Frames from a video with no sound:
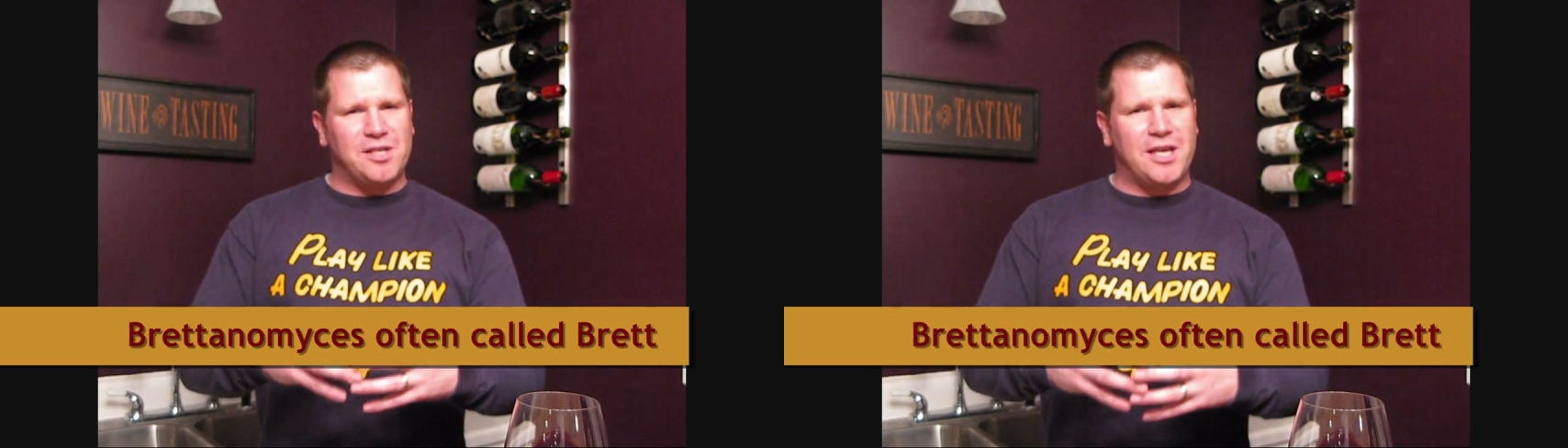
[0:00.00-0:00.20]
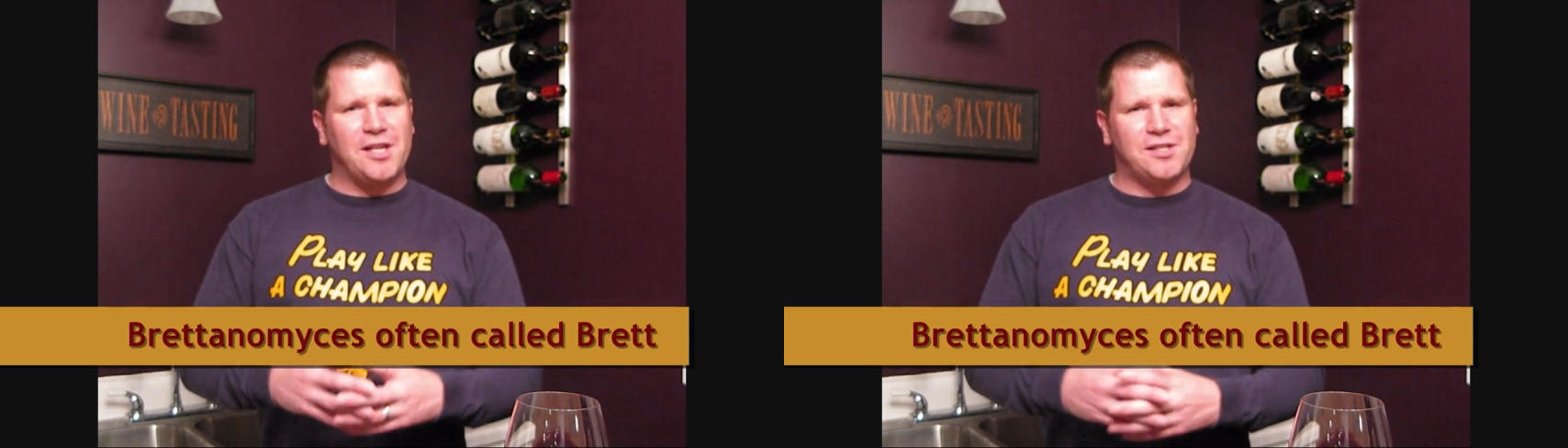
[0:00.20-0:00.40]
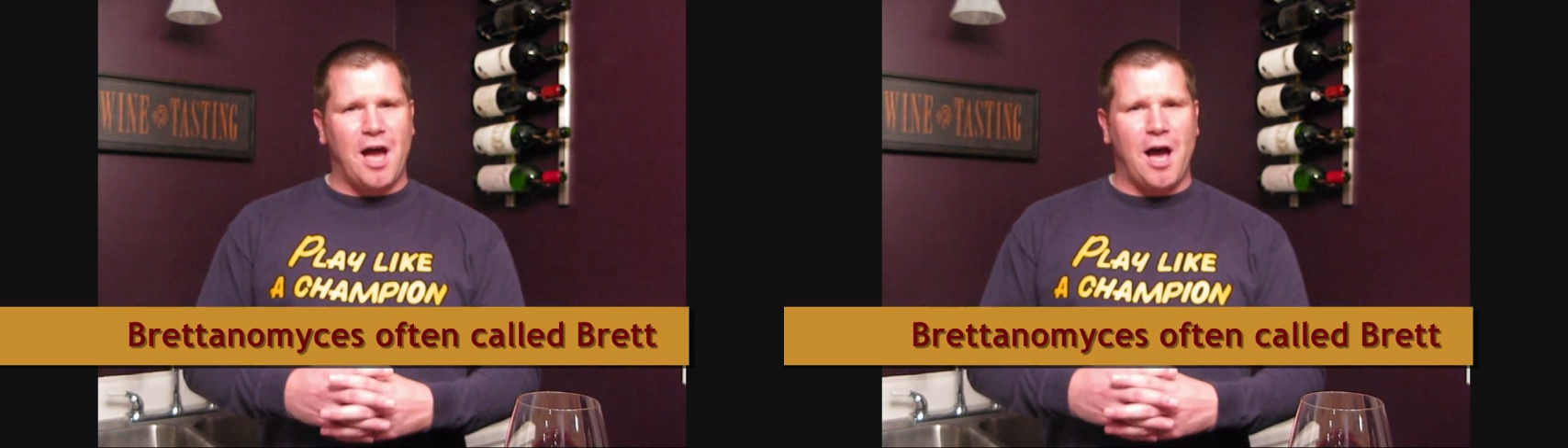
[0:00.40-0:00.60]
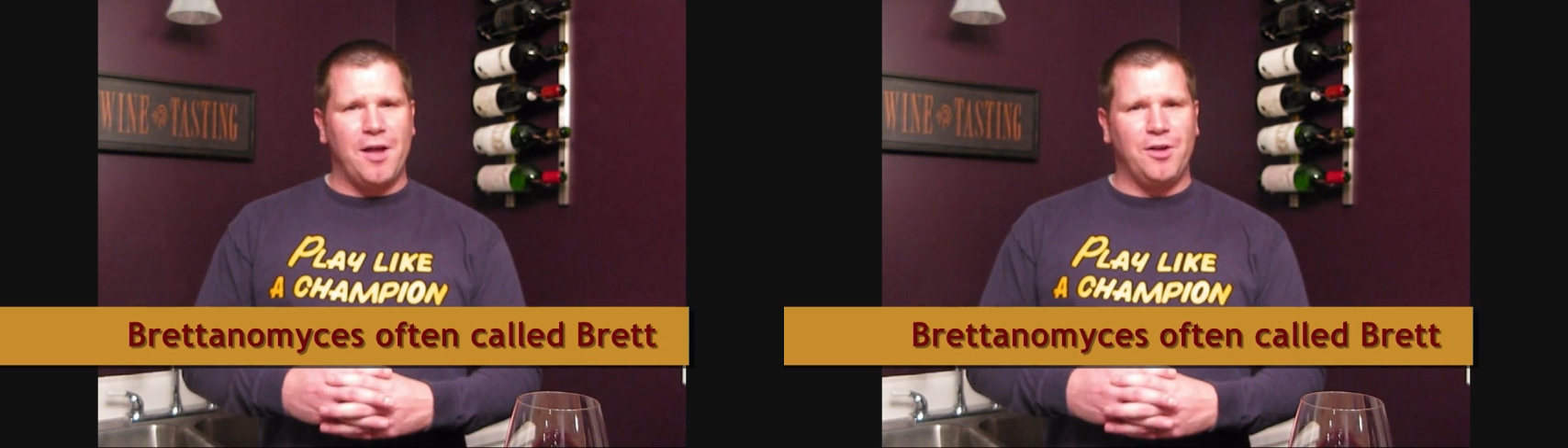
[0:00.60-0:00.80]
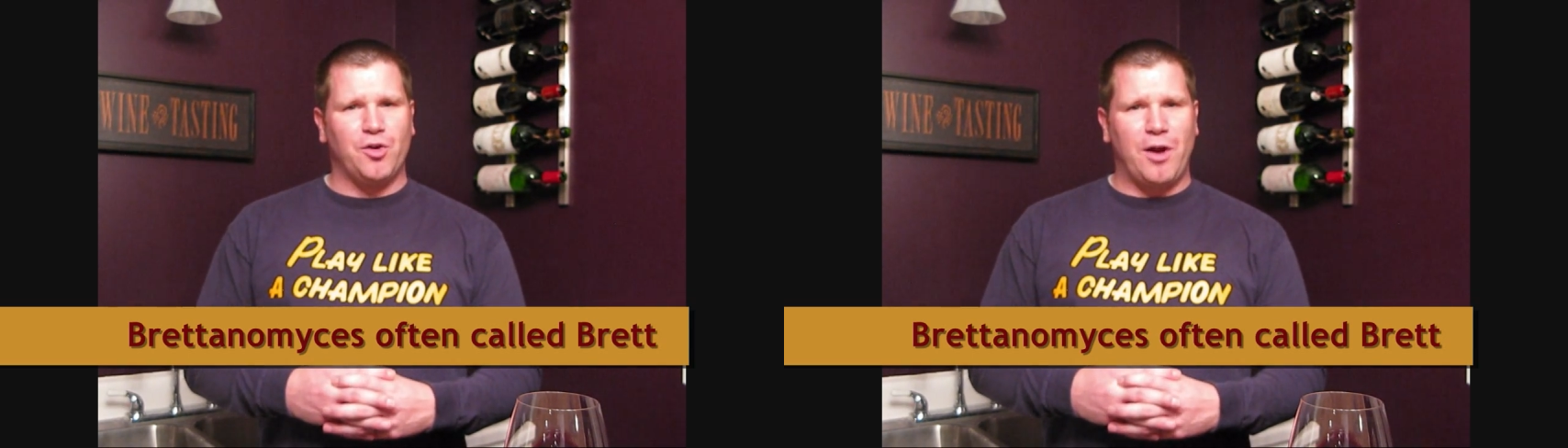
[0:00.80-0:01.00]
gets
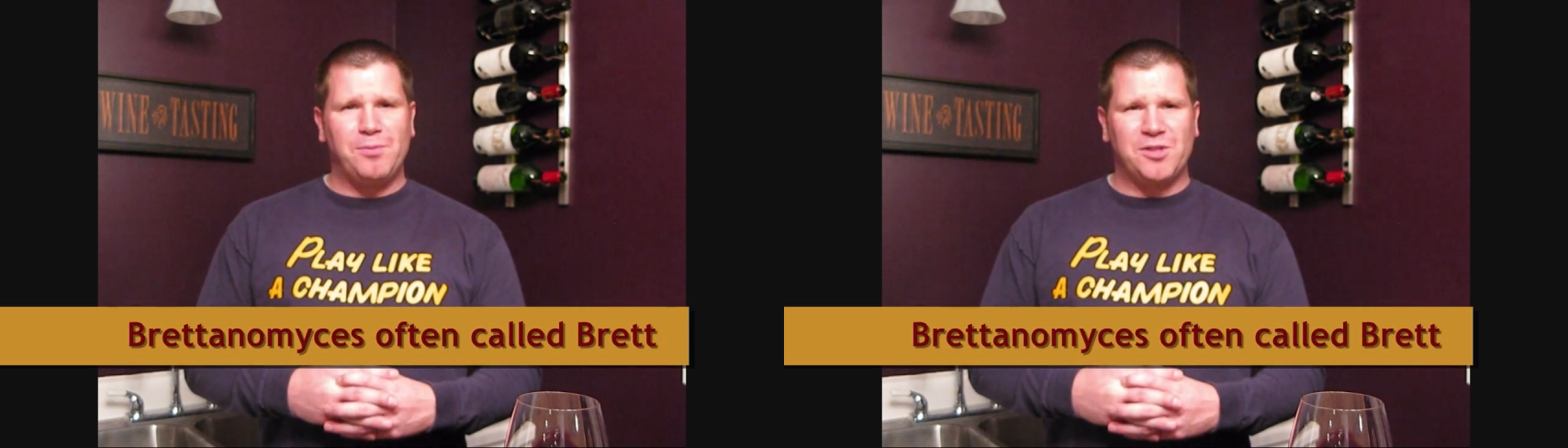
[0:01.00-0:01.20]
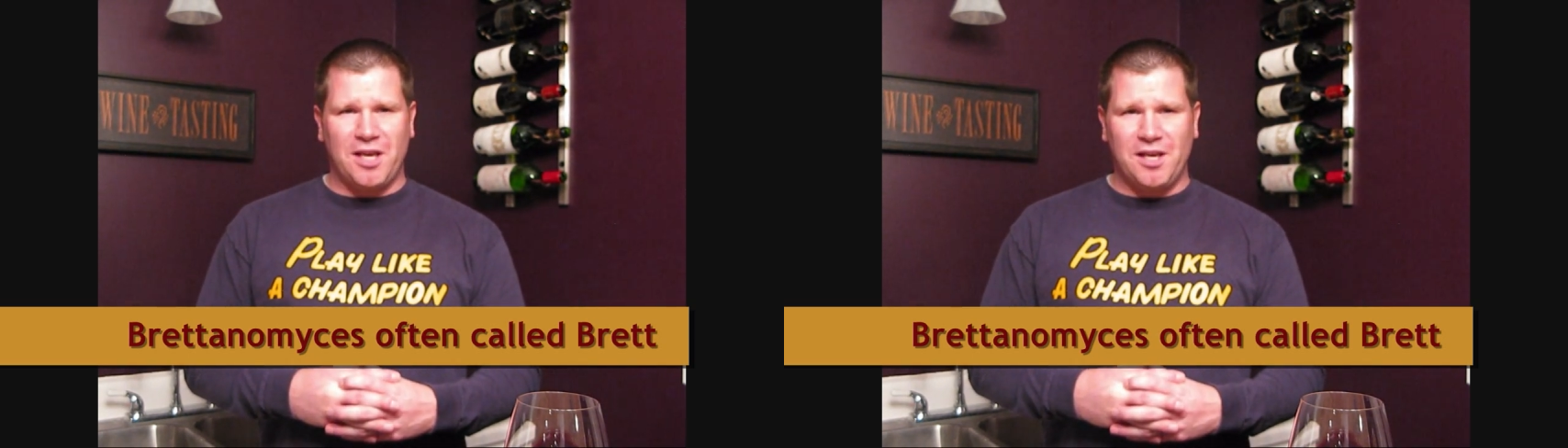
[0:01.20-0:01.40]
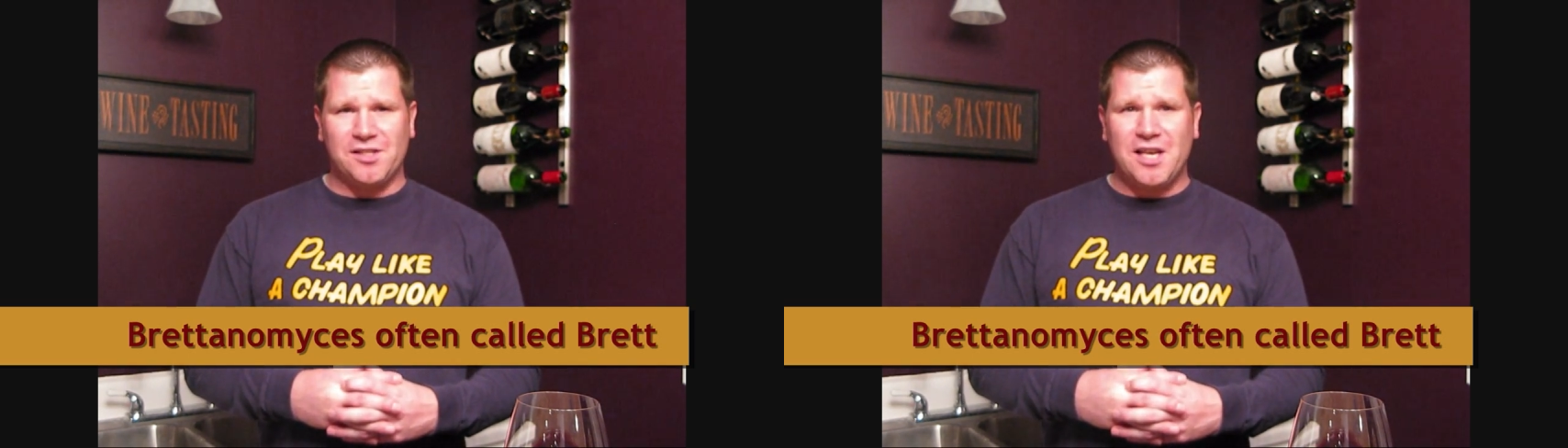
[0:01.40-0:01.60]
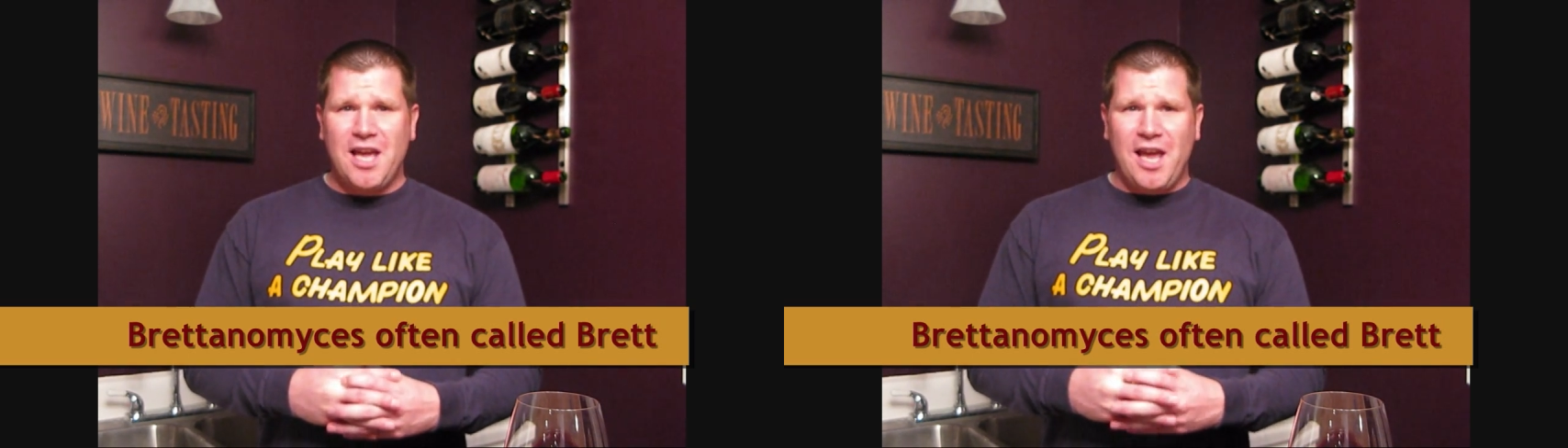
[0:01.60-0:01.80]
on grape skins,